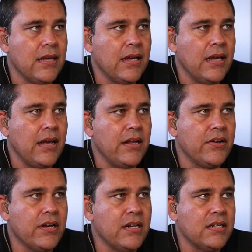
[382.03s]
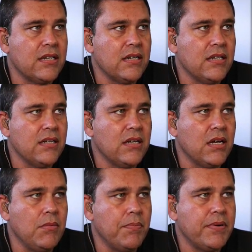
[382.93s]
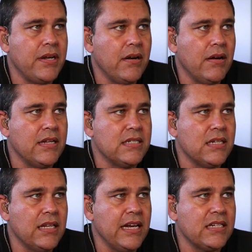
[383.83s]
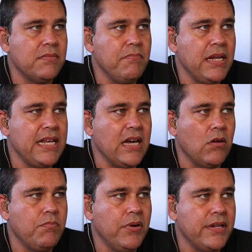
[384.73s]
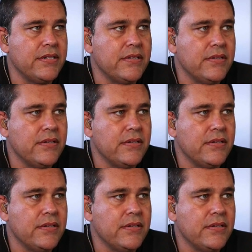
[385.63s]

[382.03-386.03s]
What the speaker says: And you're going to come up here and select MIDI output.